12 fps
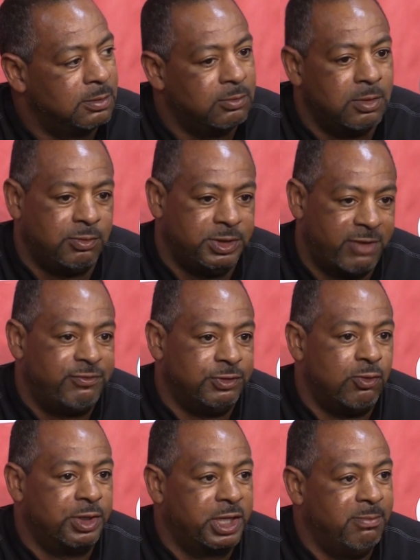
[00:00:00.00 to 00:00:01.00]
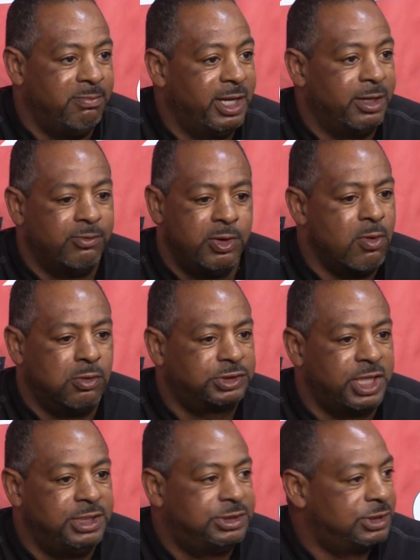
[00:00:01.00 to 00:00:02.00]
Well, we definitely want to get better. We won't
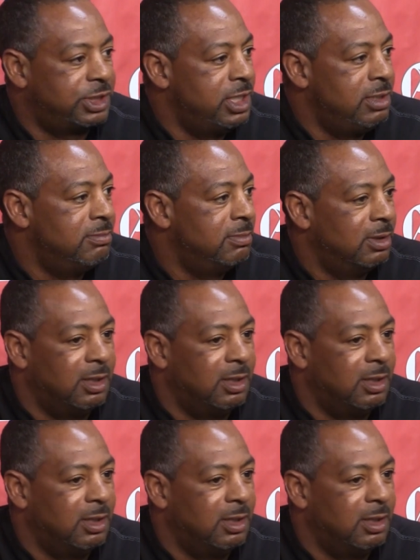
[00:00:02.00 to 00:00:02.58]
change the scheme.